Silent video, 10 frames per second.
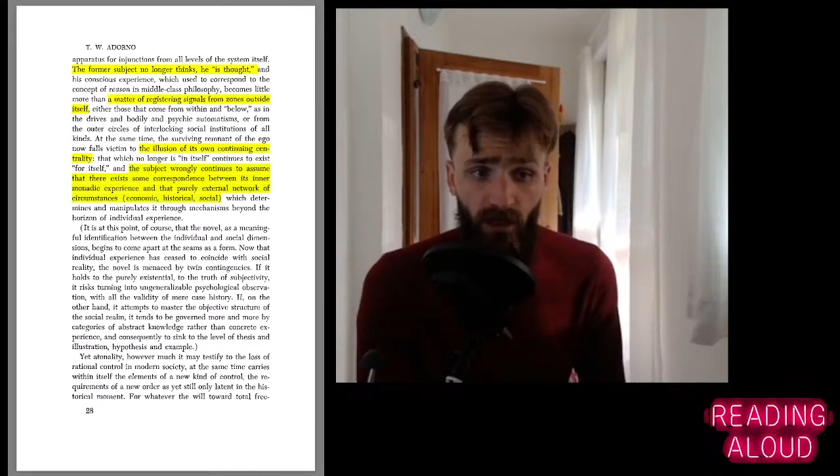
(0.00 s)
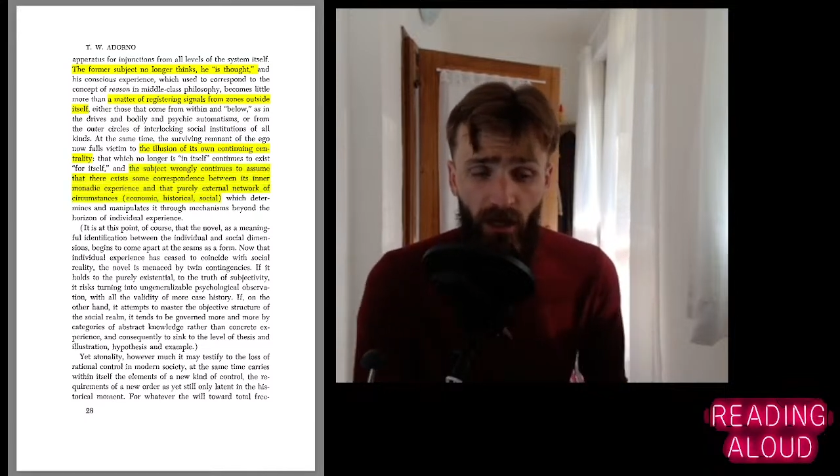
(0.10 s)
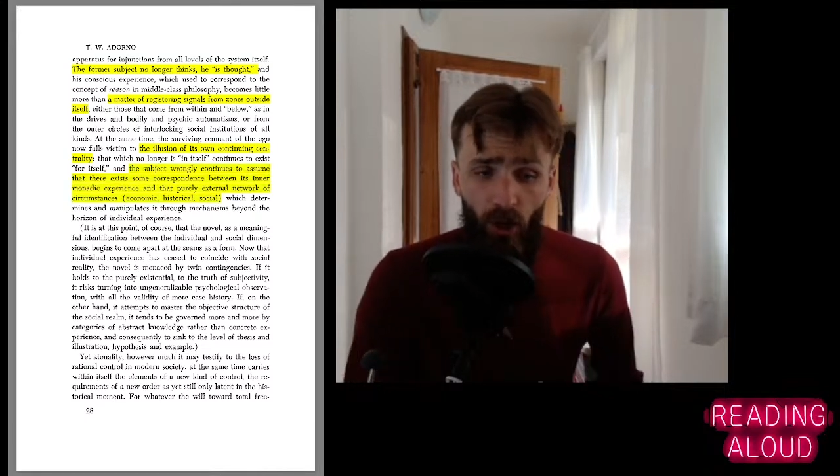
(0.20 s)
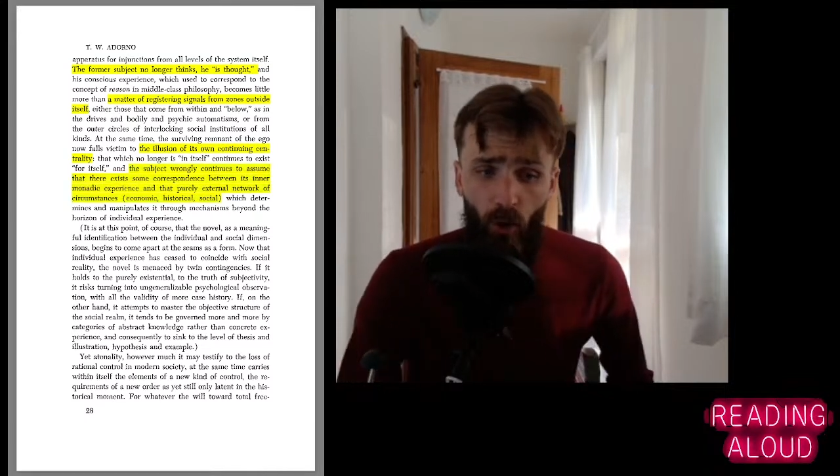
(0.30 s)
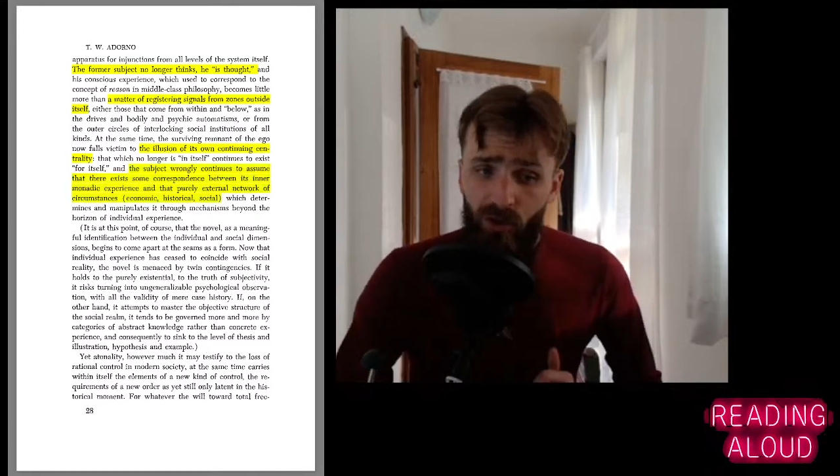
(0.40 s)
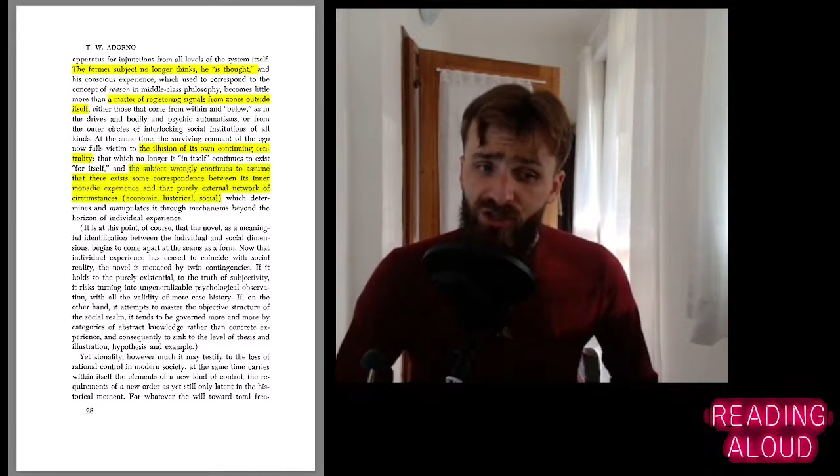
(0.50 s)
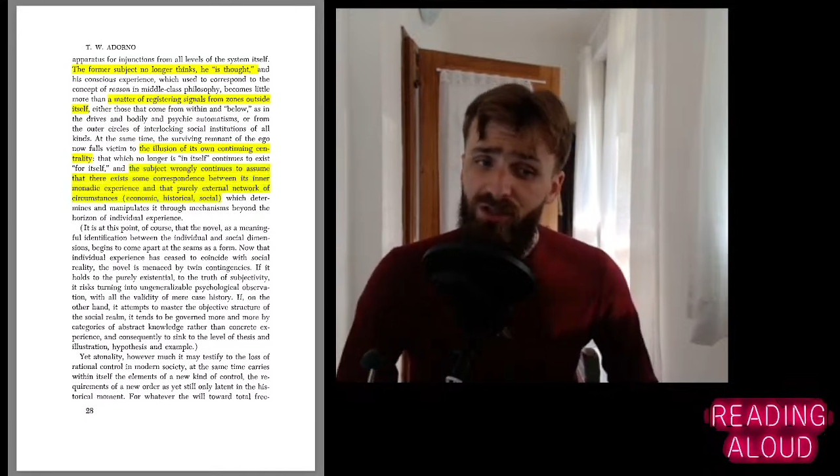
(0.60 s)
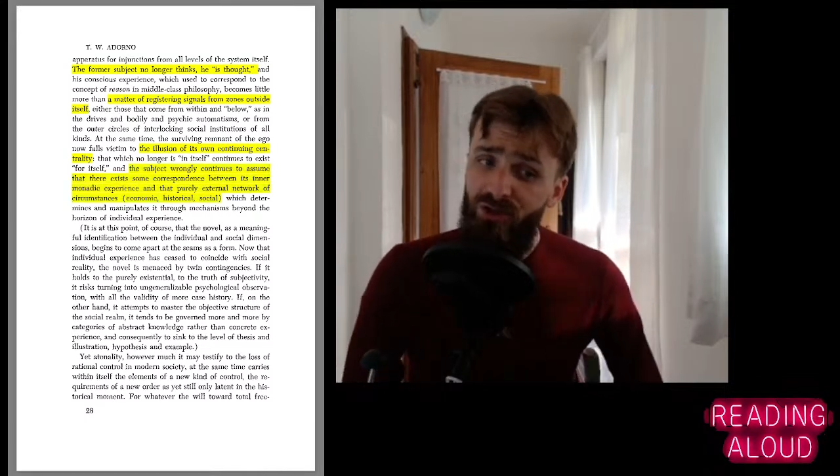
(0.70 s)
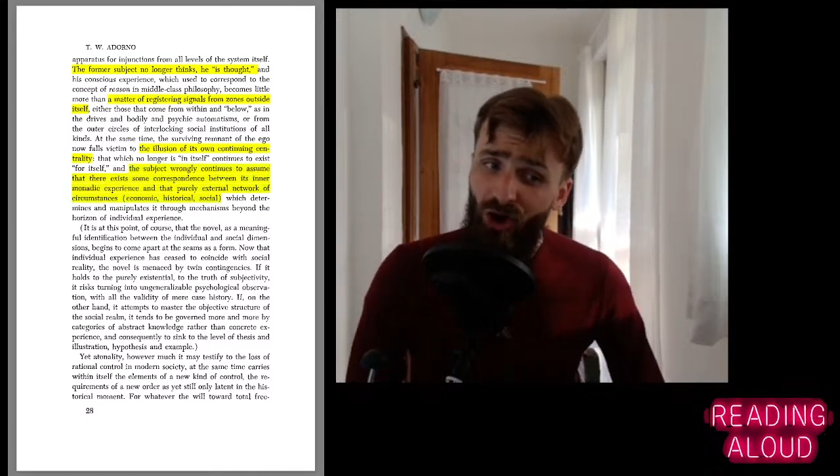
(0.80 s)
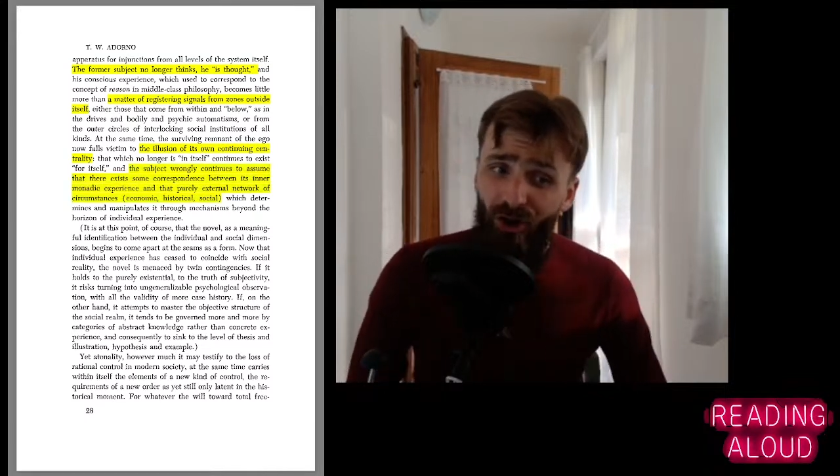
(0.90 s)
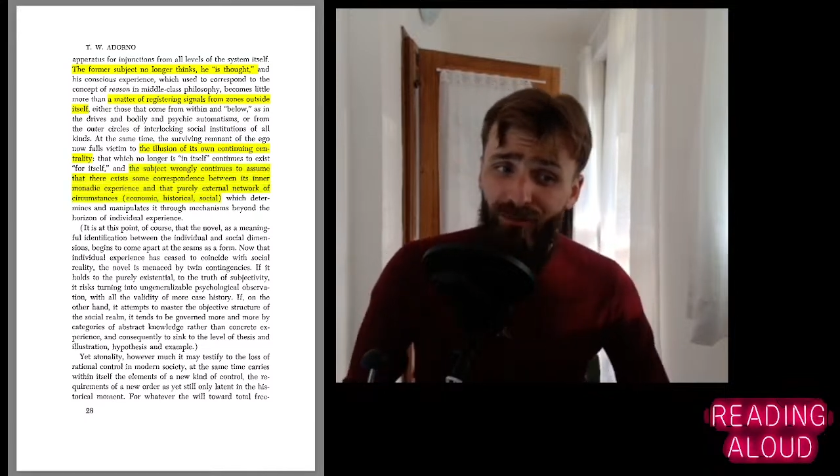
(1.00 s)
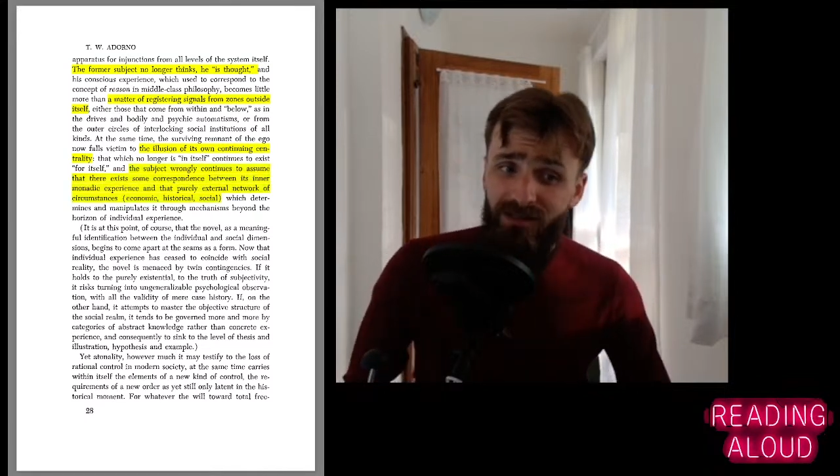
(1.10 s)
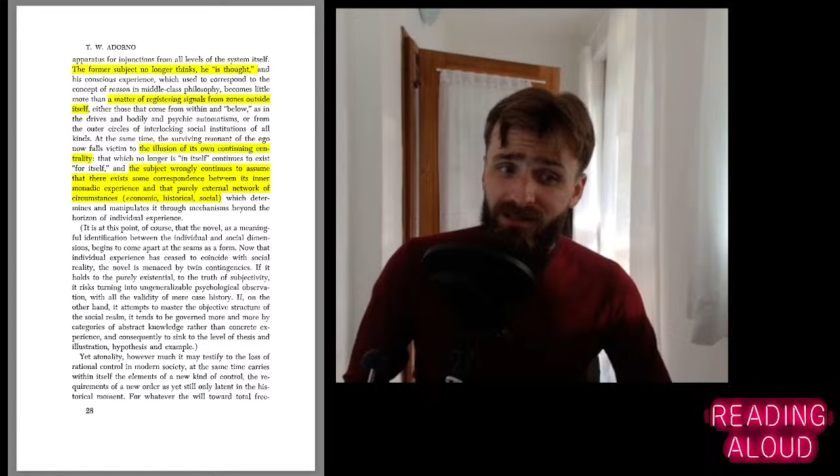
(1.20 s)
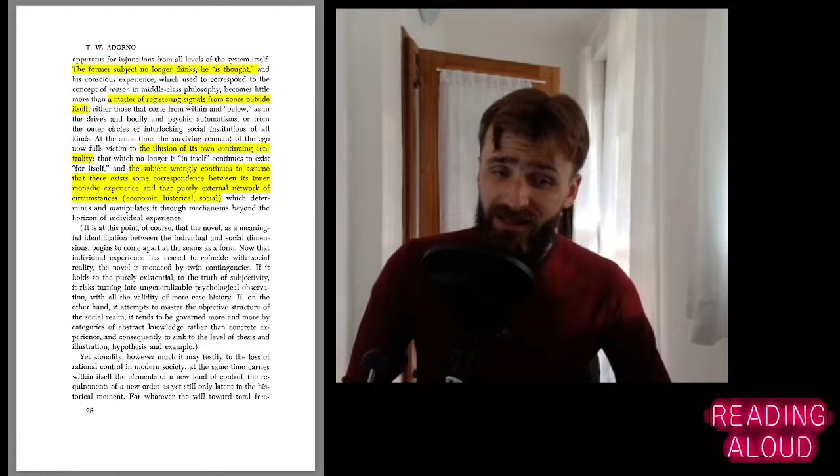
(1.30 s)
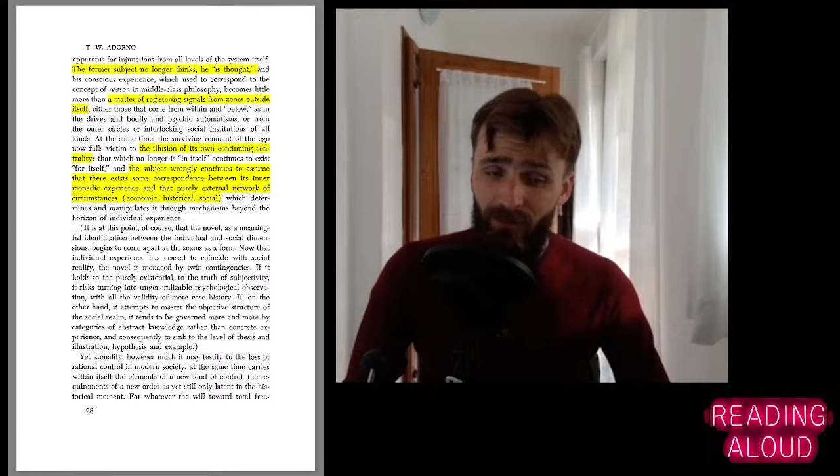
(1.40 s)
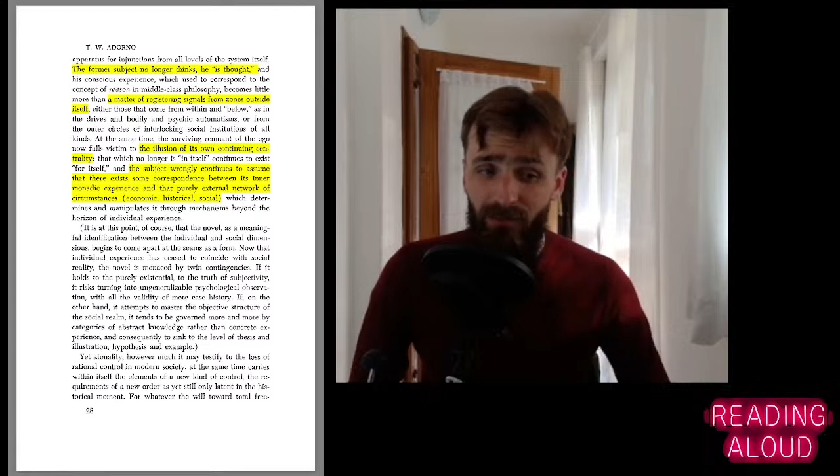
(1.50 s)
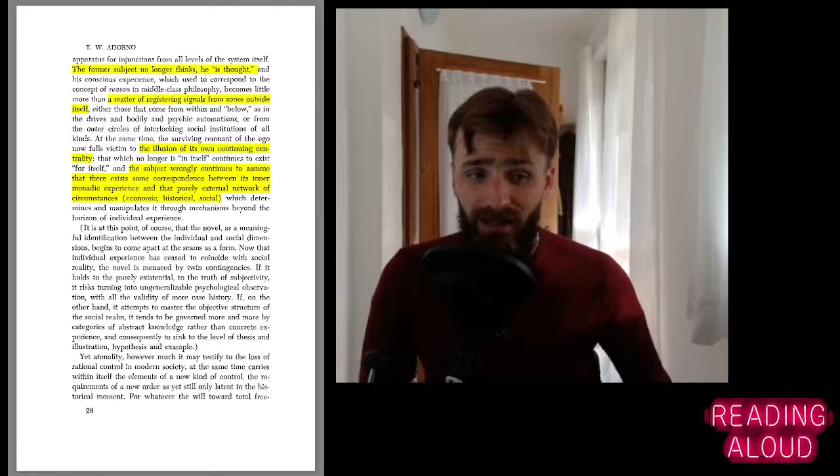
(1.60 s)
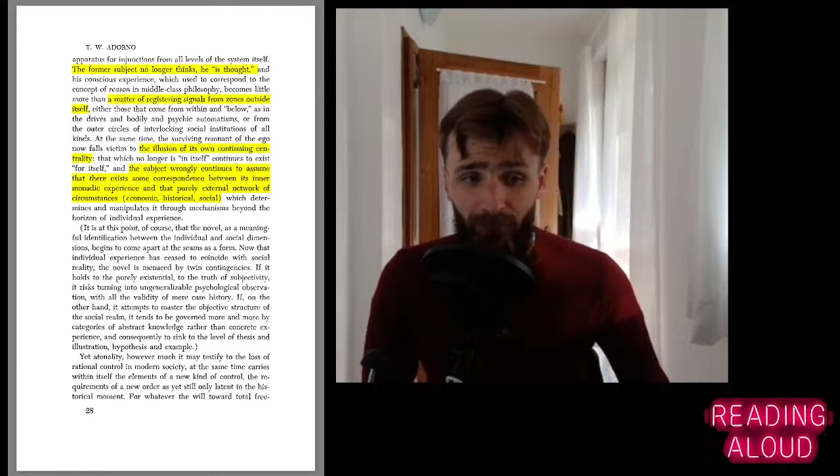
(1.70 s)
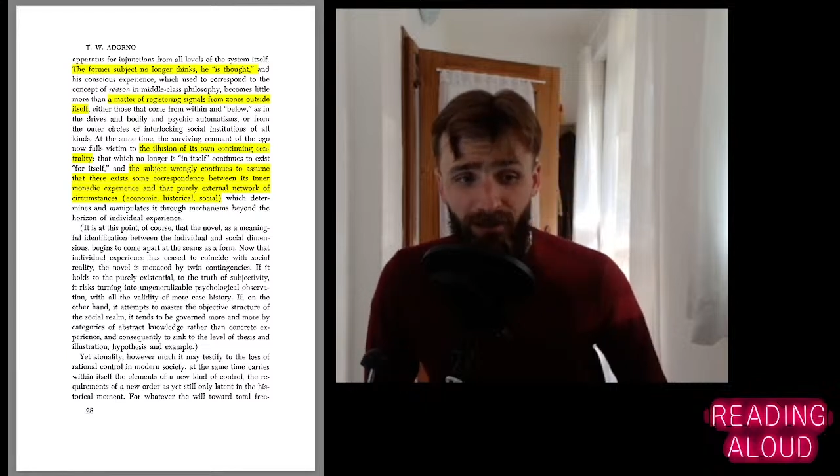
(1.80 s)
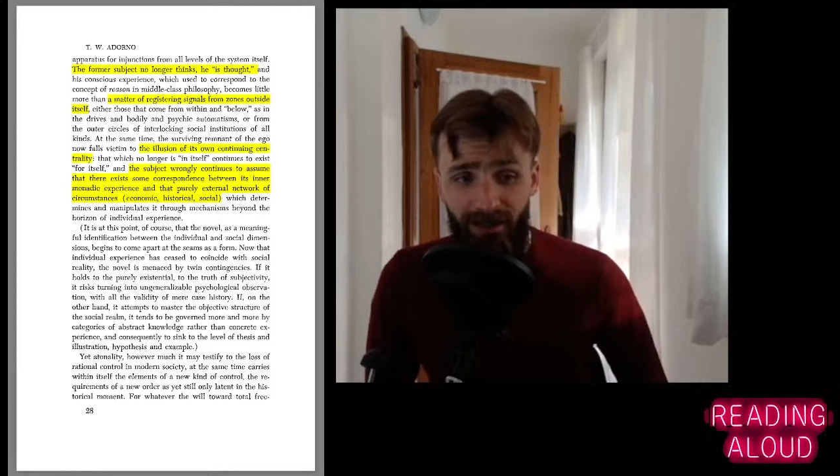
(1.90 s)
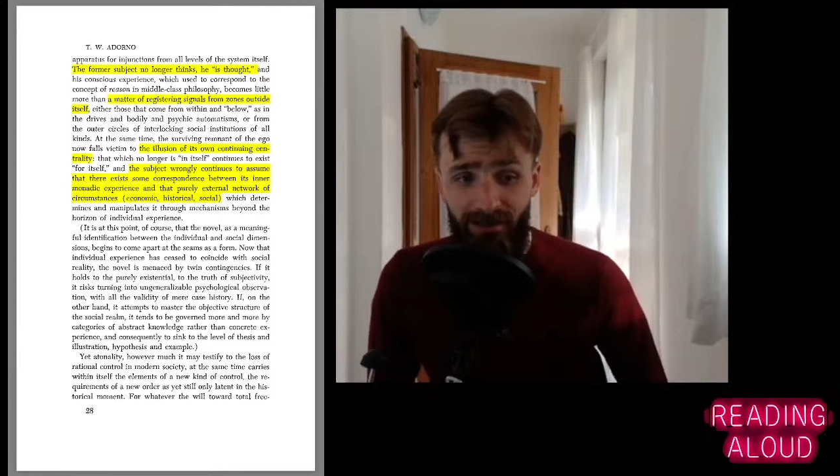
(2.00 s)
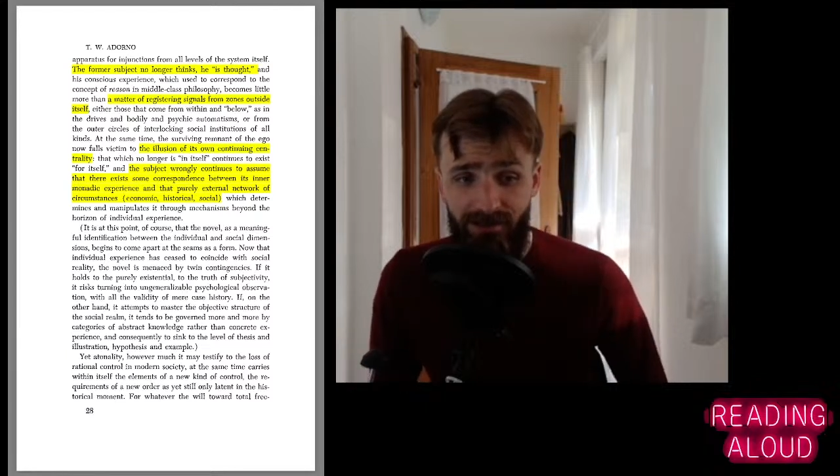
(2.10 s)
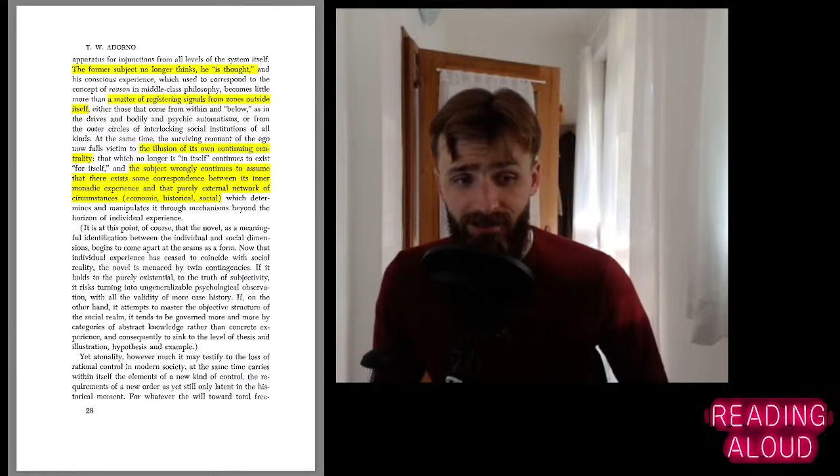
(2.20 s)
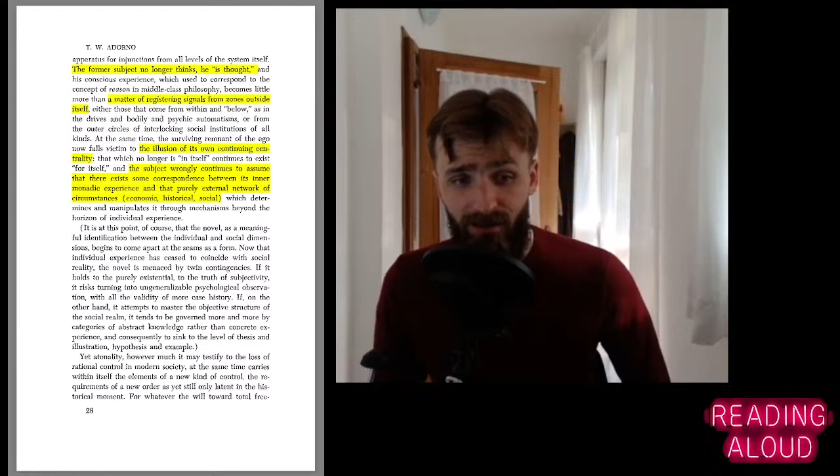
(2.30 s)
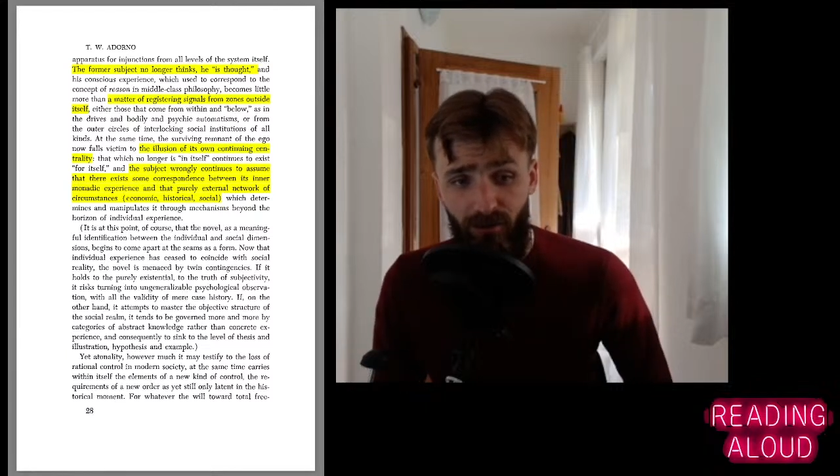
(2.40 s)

which determines and manipulates it